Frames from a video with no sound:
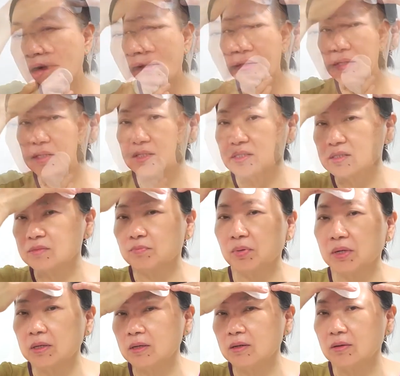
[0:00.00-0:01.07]
This
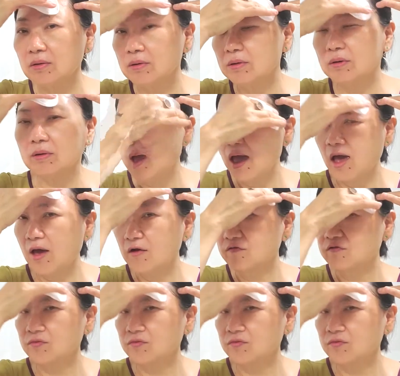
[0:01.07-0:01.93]
peel has